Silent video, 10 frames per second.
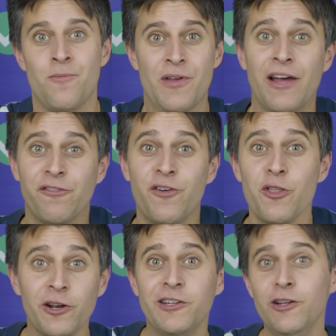Without
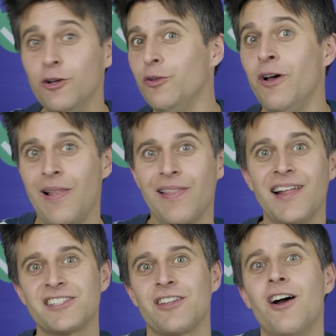further ado,
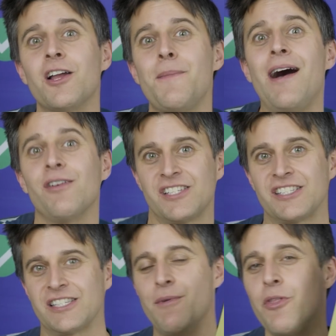let's talk about
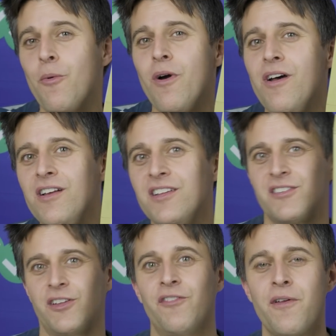some of the
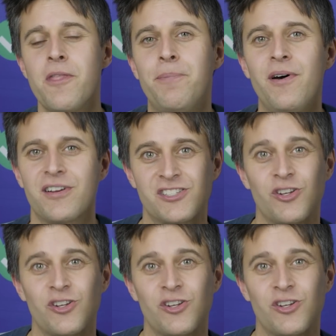words from the book,